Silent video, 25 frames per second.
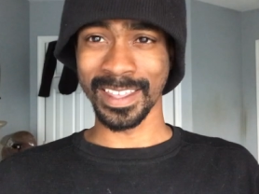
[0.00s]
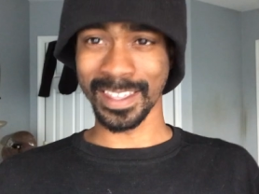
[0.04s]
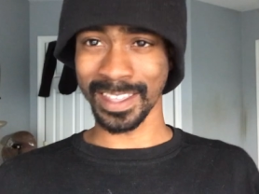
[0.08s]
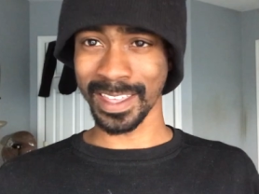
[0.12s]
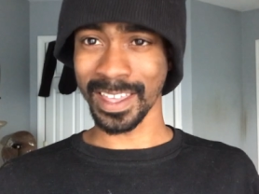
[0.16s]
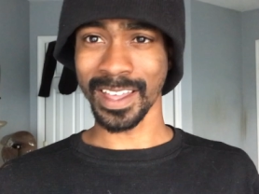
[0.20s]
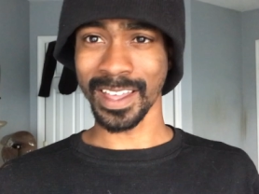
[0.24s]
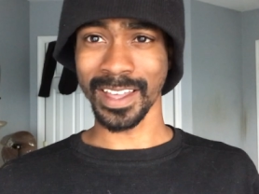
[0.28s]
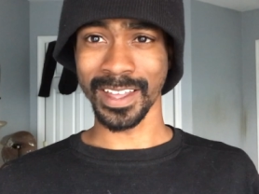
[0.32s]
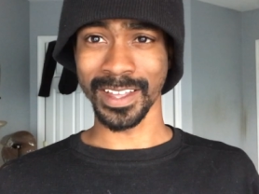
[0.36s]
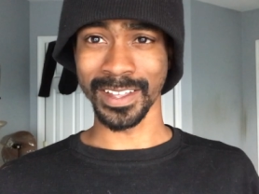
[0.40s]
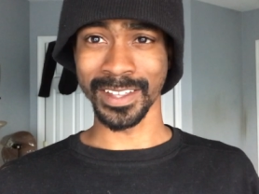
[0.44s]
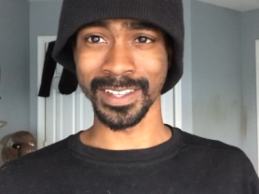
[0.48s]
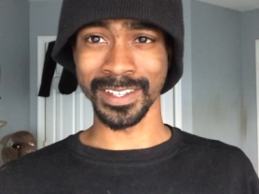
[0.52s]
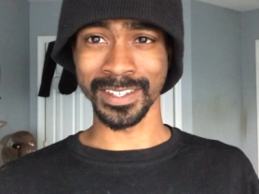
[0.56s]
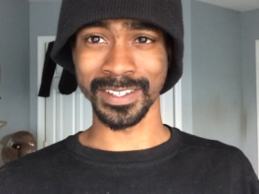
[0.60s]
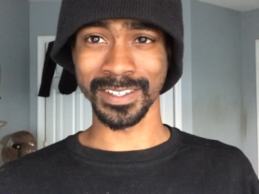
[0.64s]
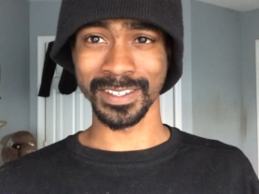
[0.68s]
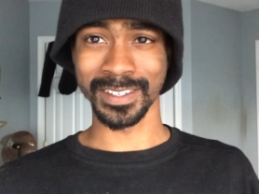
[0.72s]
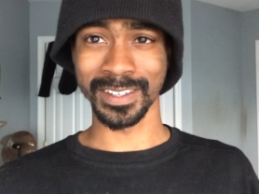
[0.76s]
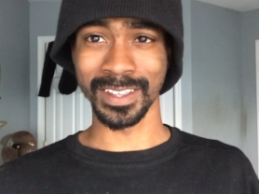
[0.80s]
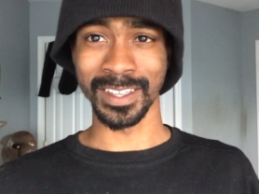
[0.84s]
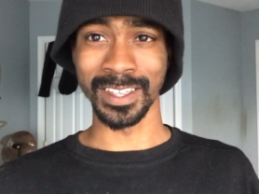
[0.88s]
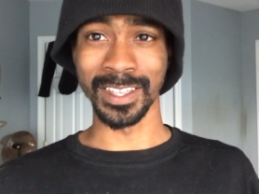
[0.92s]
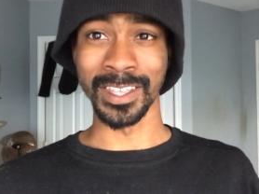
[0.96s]

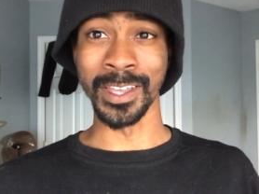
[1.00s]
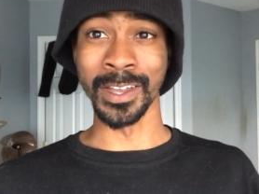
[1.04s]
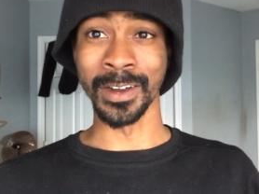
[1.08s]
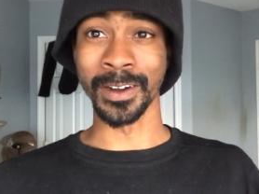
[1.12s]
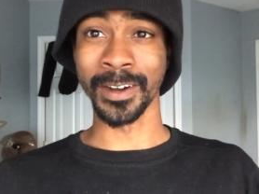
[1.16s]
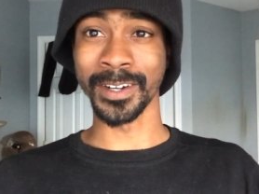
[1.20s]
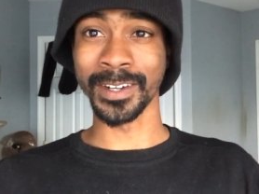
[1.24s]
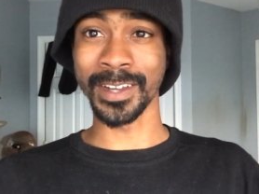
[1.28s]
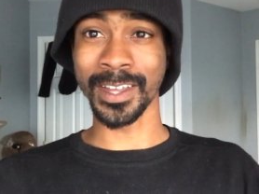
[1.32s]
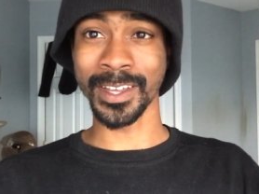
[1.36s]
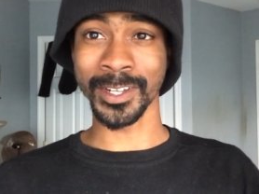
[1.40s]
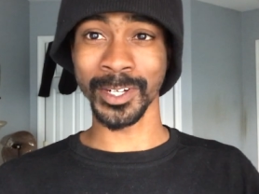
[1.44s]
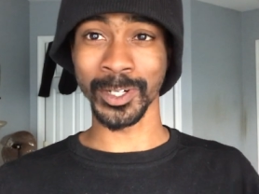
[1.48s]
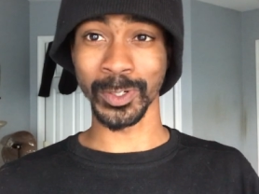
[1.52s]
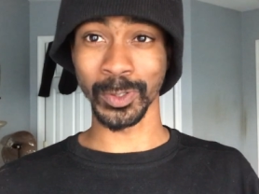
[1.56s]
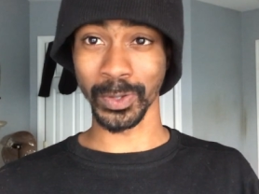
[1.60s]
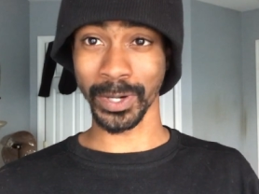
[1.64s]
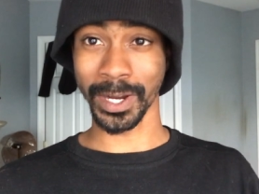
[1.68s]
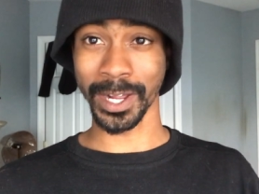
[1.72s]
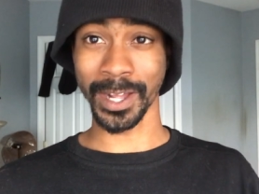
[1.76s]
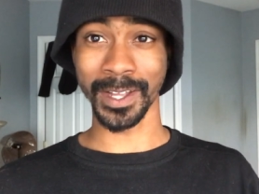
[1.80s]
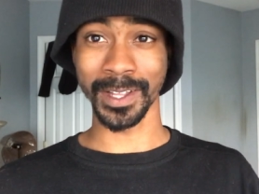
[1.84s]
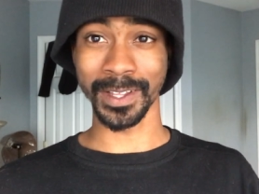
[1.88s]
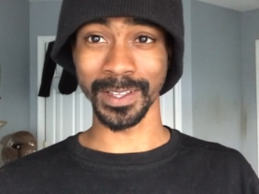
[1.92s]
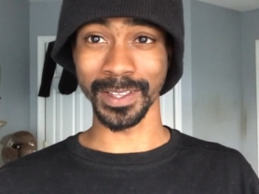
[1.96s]
Yes, you heard that
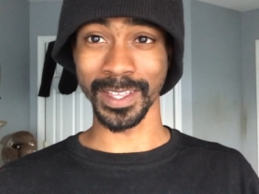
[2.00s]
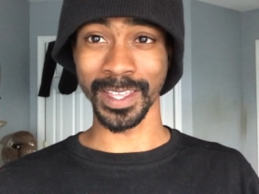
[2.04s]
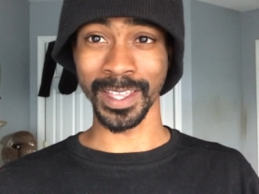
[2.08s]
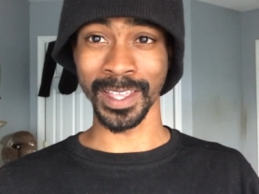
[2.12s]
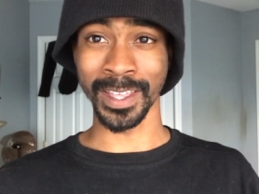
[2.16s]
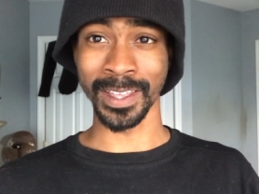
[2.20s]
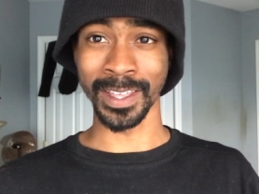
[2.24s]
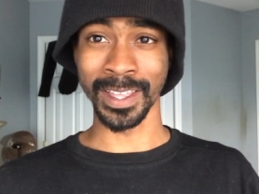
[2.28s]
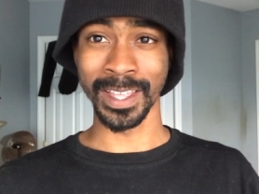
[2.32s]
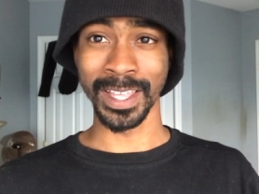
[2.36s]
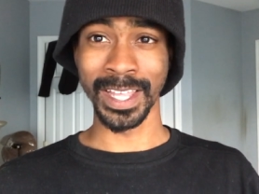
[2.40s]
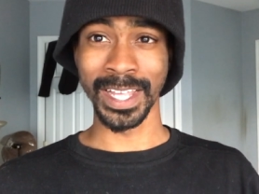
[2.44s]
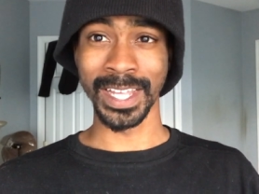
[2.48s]
correctly.